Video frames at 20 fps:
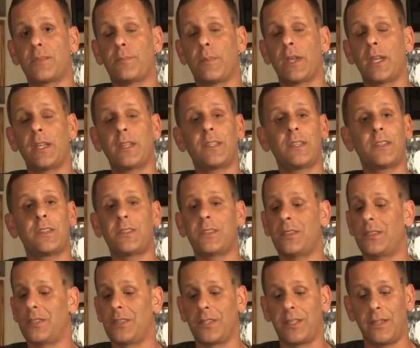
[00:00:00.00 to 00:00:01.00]
But this
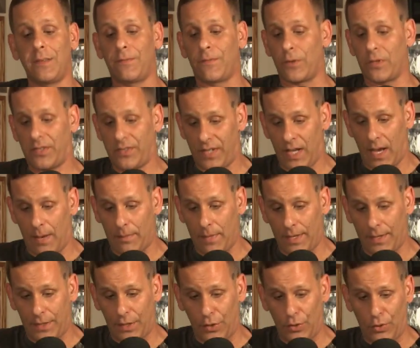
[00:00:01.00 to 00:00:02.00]
isn't the first time
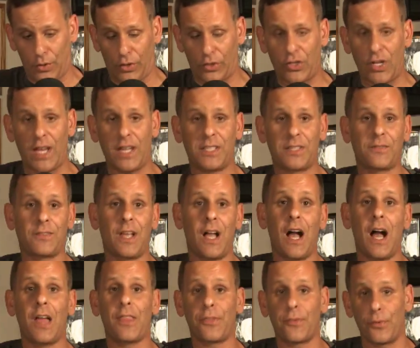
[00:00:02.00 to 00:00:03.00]
that the New York Giants have
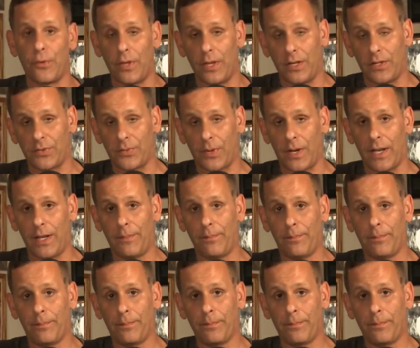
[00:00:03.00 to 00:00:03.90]
gone through this, right?